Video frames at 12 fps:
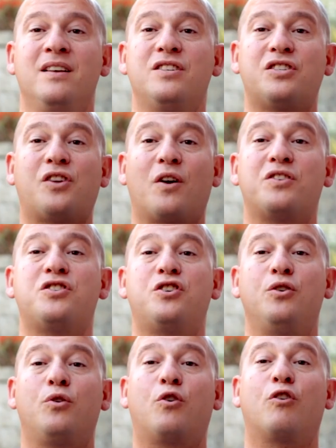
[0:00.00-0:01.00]
starts
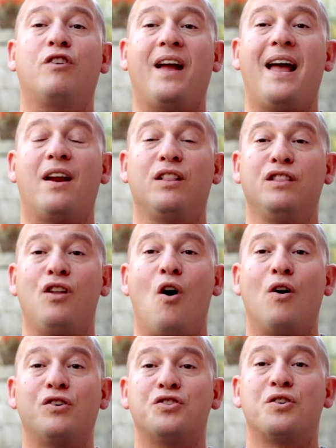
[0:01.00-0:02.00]
to create a
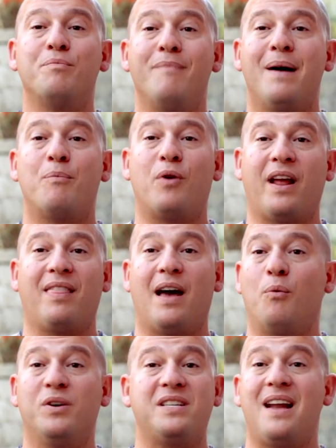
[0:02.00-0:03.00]
long-term memory
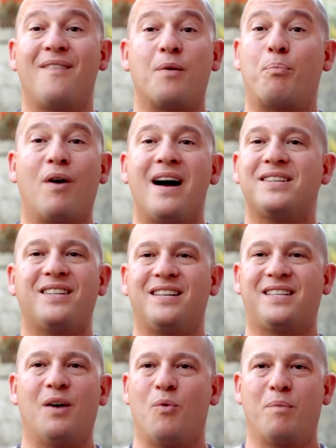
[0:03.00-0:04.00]
that was never
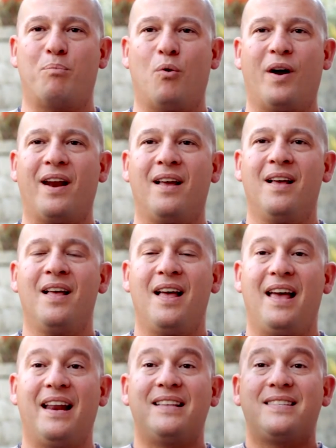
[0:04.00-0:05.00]
processed at one point.
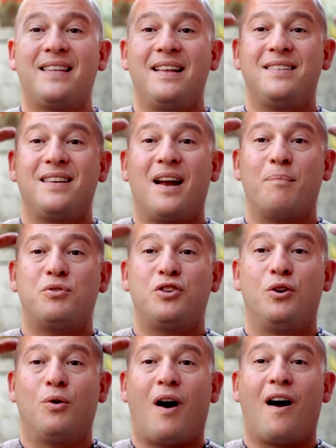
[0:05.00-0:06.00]
And it sends it up
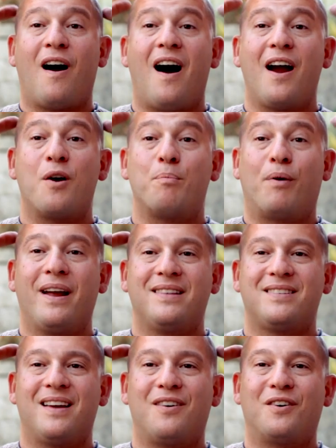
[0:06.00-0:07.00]
to our higher brain
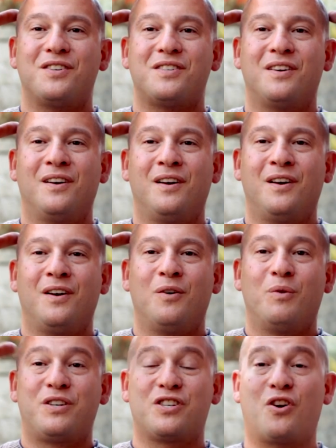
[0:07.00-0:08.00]
centers,
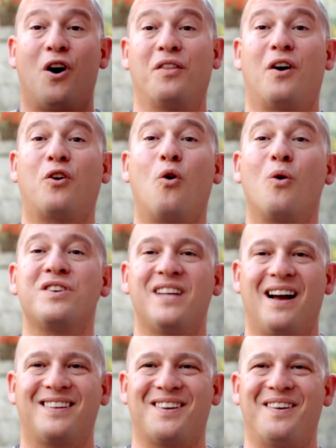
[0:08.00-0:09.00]
which is called our
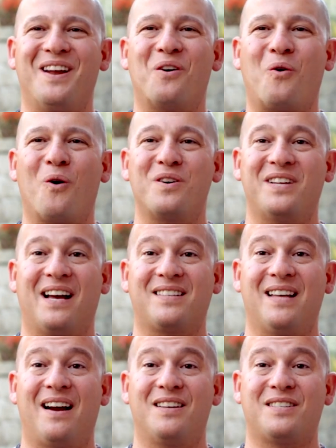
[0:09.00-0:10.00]
cortex, our neocortex.
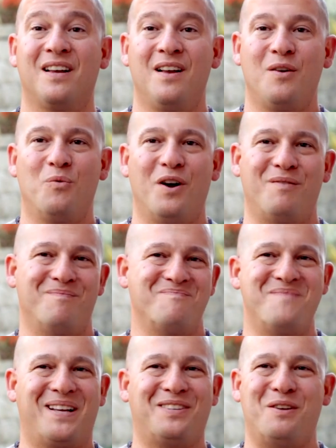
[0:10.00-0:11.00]
That is what
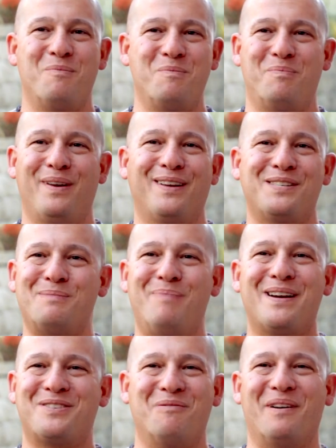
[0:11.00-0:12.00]
makes human beings
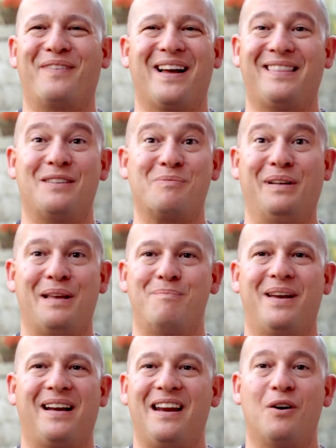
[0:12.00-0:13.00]
special. We've got these really
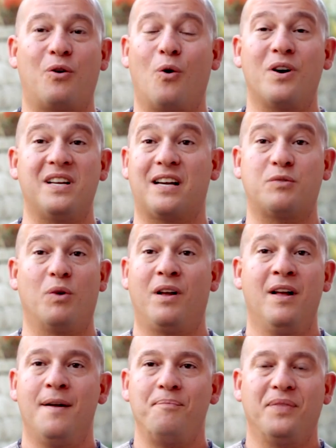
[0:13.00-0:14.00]
big neocortex. Well,
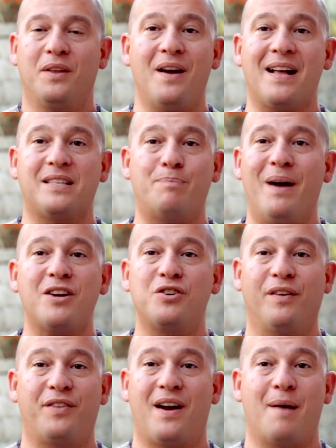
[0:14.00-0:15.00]
they're not
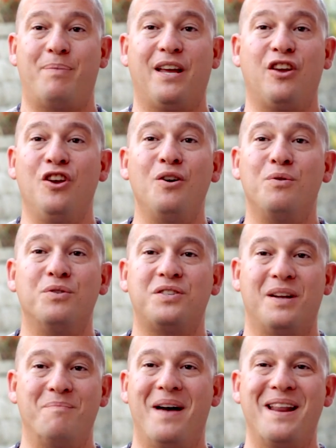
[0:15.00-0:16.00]
special if they're not being used.
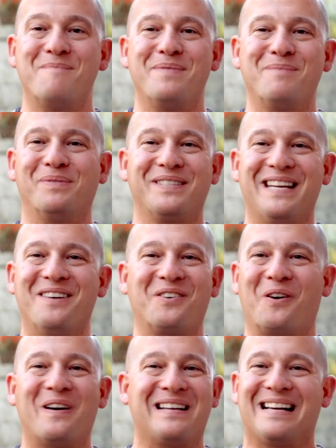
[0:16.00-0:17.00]
And many people's
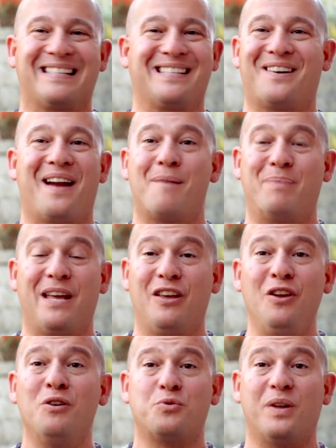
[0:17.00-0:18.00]
neocortexes are not being
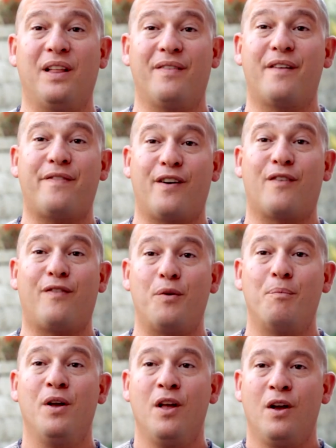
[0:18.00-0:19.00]
used. We live in a
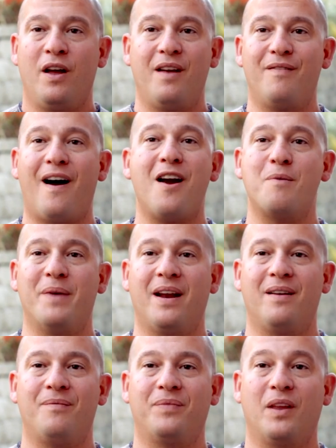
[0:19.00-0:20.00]
fearful environment.
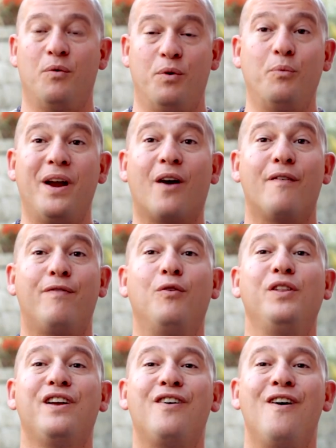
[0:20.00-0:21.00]
When we are
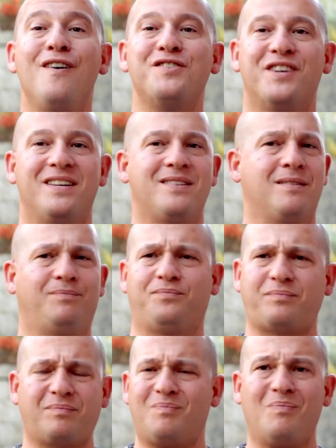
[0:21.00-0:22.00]
fully conscious,
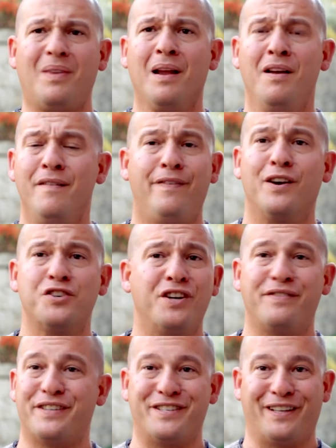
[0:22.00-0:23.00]
fear
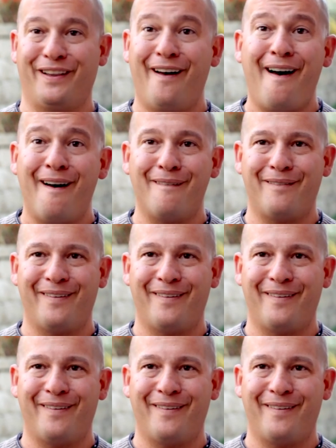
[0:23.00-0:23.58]
shifts into love,